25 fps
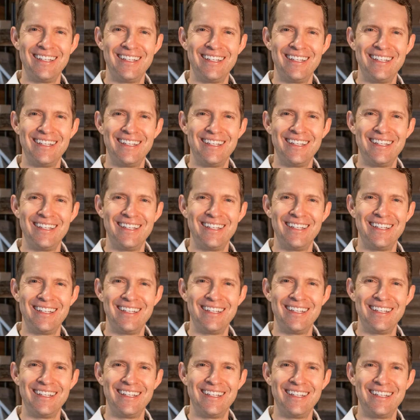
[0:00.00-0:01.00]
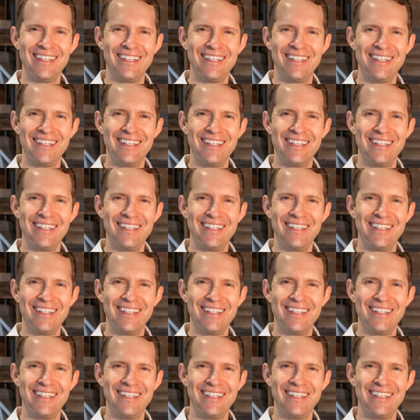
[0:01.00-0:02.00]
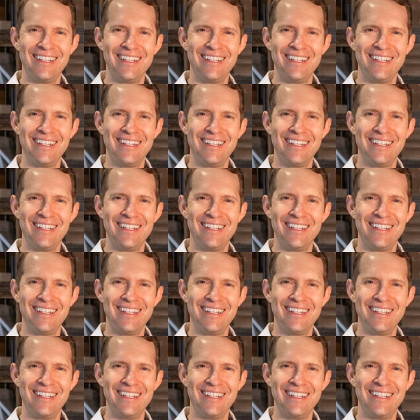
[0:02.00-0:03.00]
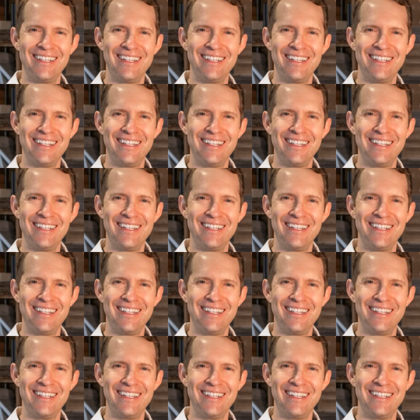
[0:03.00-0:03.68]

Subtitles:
This is a still picture; no speech is visible.